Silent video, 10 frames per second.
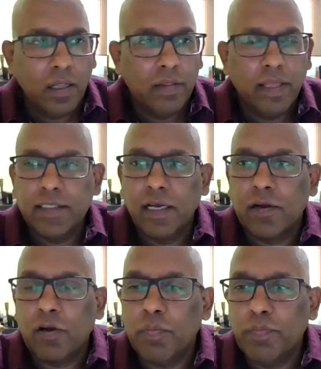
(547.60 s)
There's
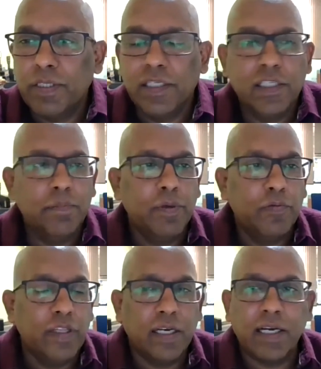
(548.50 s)
a competition
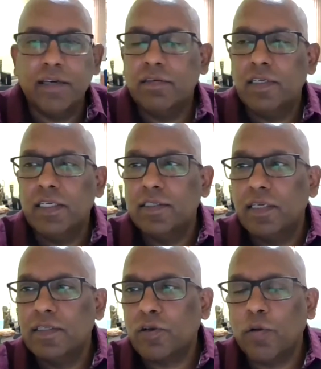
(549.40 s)
between the countries,
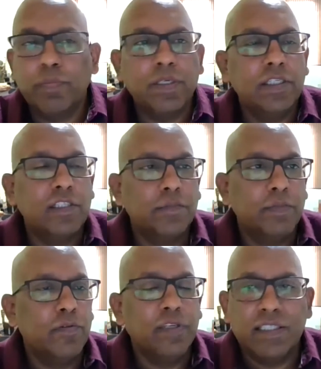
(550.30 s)
there's competition
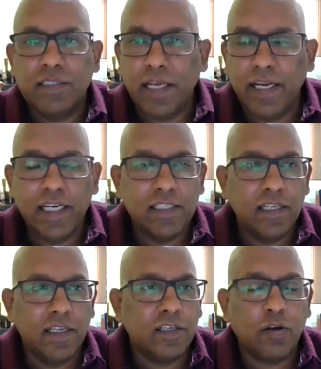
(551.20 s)
between the states,
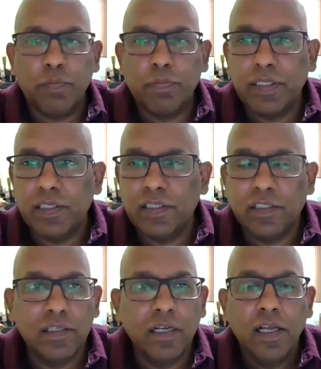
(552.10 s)
there's a
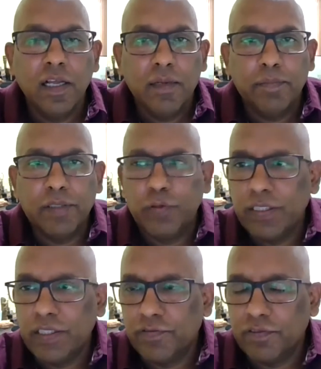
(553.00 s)
competition
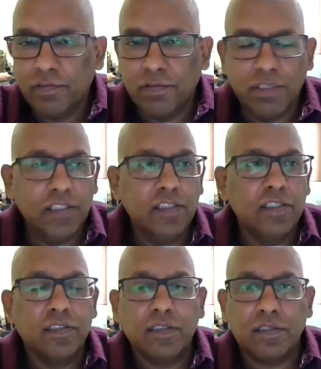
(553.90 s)
between different
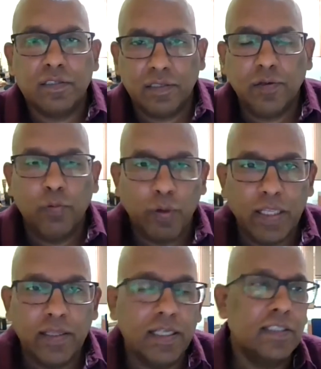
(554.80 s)
regions
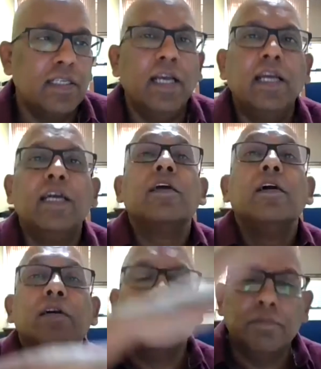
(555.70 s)
within the state,
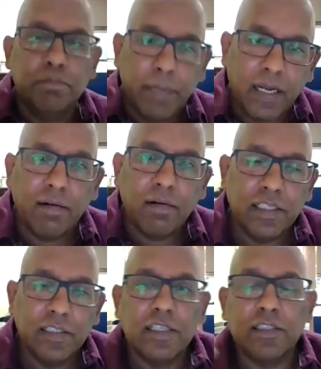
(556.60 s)
bigger
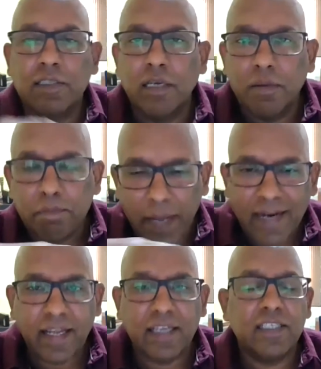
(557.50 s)
regions,
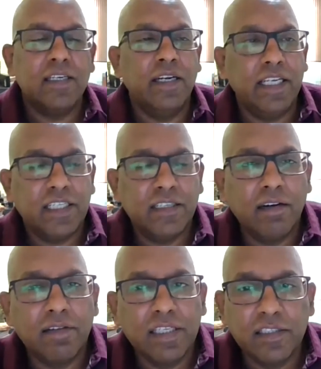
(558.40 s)

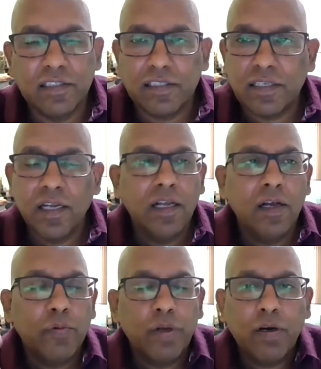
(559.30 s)
pan-national regions.
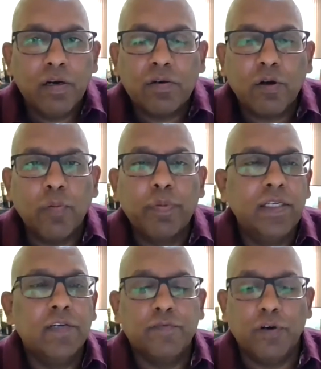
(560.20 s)
We are all
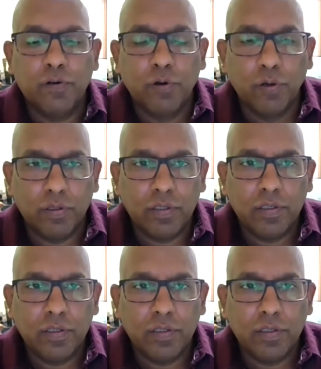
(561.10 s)
competing for growth